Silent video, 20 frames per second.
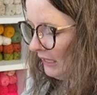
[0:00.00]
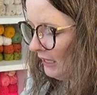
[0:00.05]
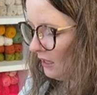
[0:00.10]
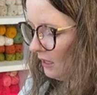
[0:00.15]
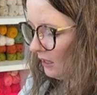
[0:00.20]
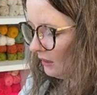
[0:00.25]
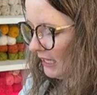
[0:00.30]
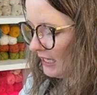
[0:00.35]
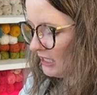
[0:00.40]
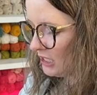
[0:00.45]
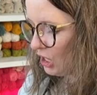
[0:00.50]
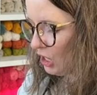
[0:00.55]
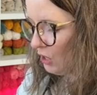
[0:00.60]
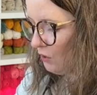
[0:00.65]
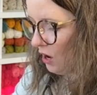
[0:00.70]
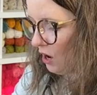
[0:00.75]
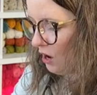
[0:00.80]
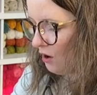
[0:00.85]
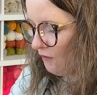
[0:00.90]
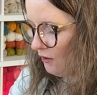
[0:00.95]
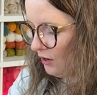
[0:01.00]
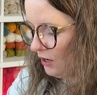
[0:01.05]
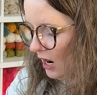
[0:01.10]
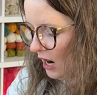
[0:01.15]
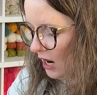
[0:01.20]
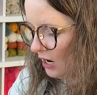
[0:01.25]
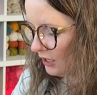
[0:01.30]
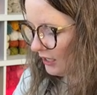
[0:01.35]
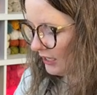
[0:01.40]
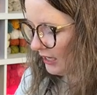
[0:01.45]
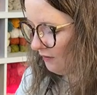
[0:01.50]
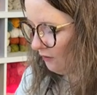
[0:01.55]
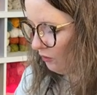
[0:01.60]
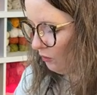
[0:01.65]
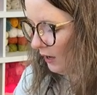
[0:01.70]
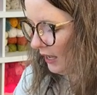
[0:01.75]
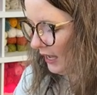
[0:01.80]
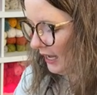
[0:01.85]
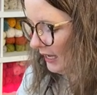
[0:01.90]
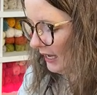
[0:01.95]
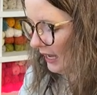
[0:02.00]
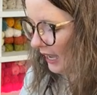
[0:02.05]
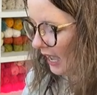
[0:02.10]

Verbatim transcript: Let's go over our giveaway